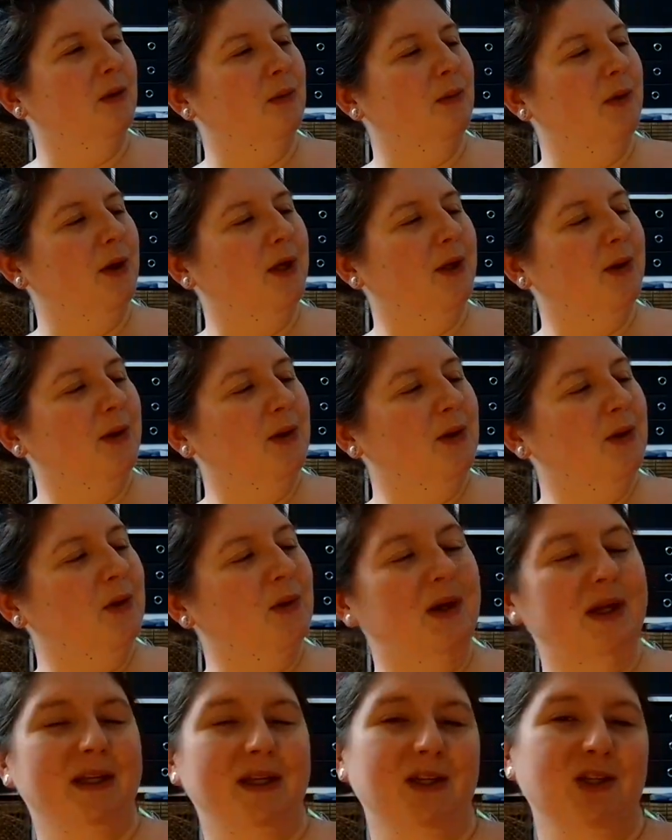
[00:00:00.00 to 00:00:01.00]
But I'm
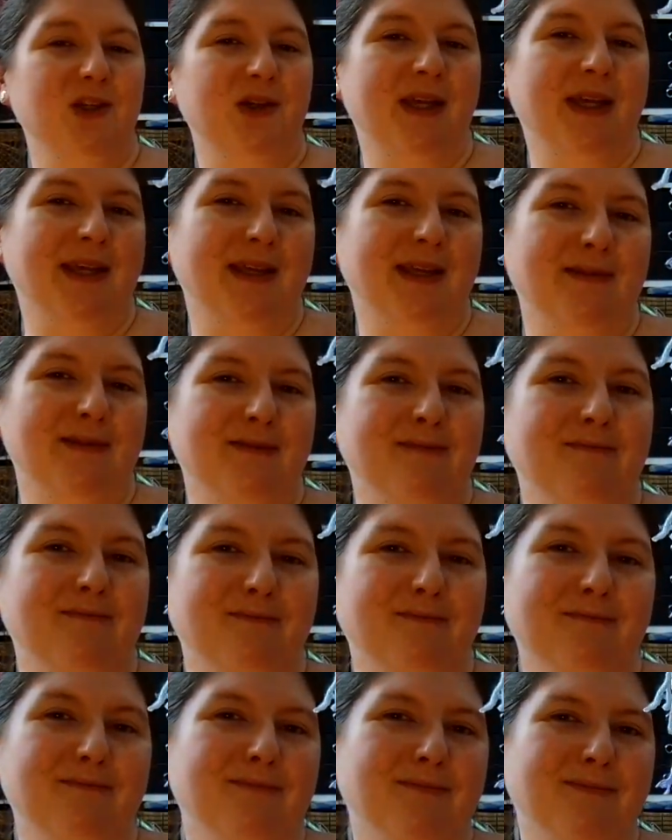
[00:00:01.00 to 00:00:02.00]
quite enjoying it.
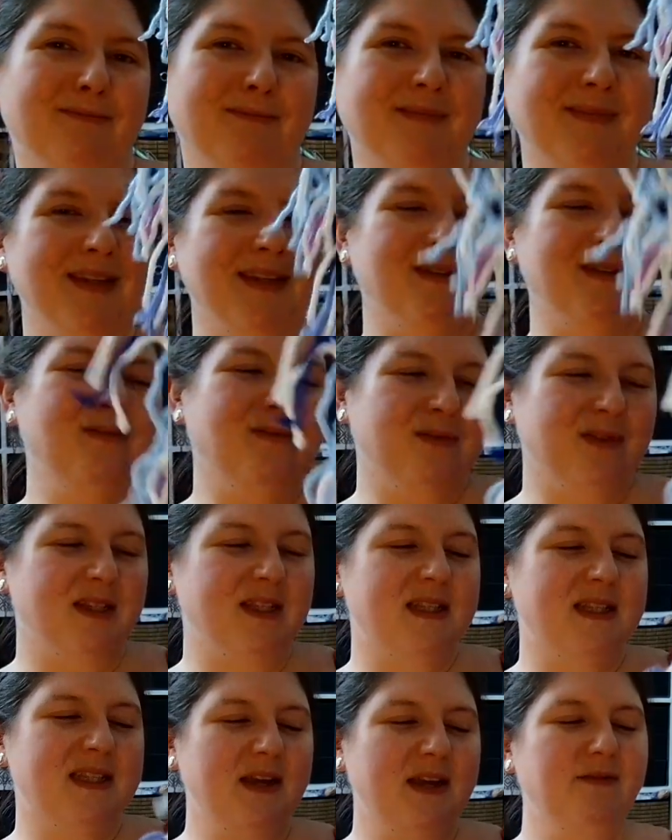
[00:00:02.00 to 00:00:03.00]

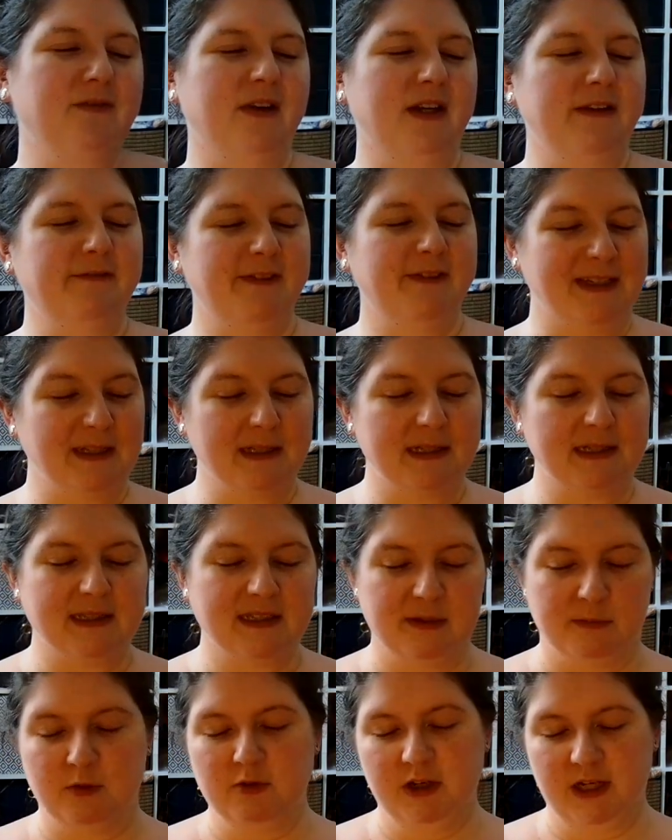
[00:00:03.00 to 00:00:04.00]
It definitely feels
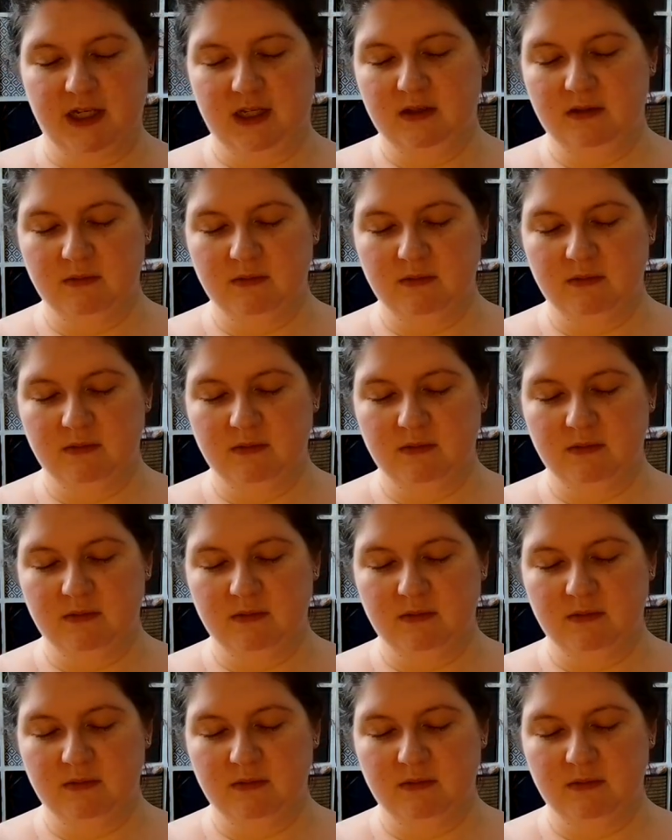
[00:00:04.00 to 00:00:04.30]
summery.